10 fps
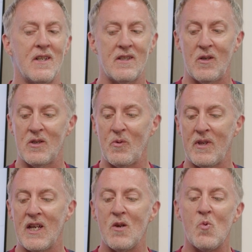So it's
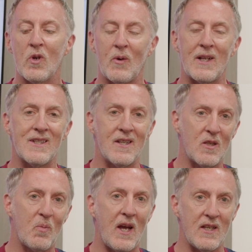whether you want to
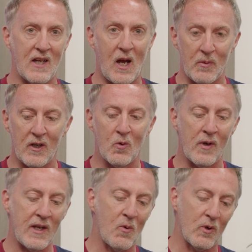anticipate it happening or
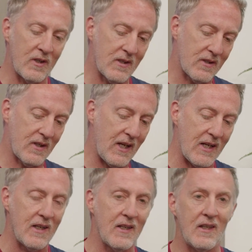whether you wanted to see